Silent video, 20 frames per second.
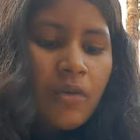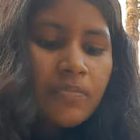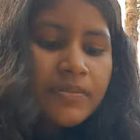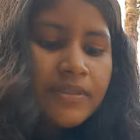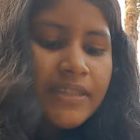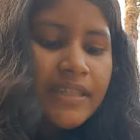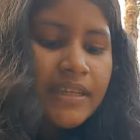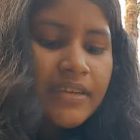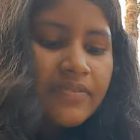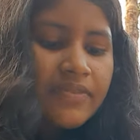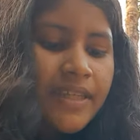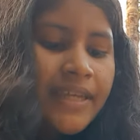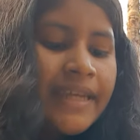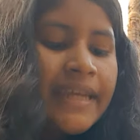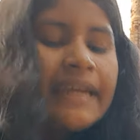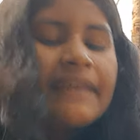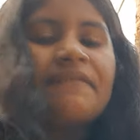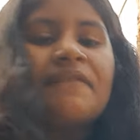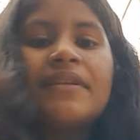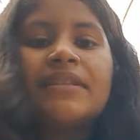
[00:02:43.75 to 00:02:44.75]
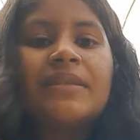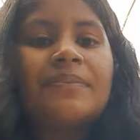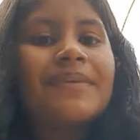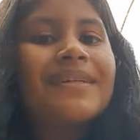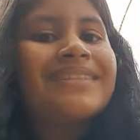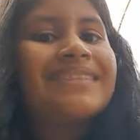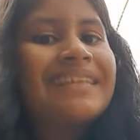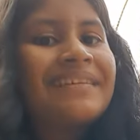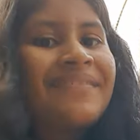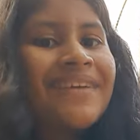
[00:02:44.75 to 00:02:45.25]
observe the
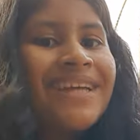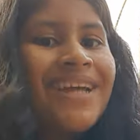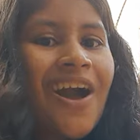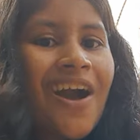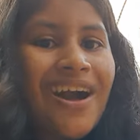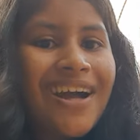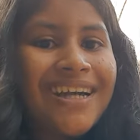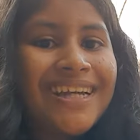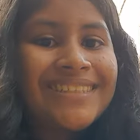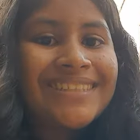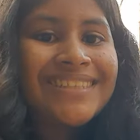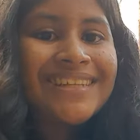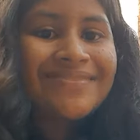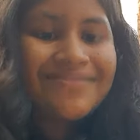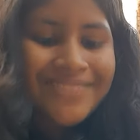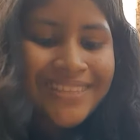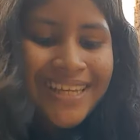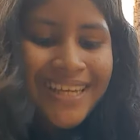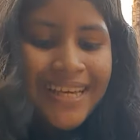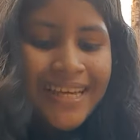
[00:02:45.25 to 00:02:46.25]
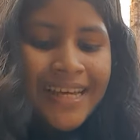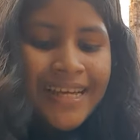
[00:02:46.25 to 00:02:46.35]
invisible living organisms.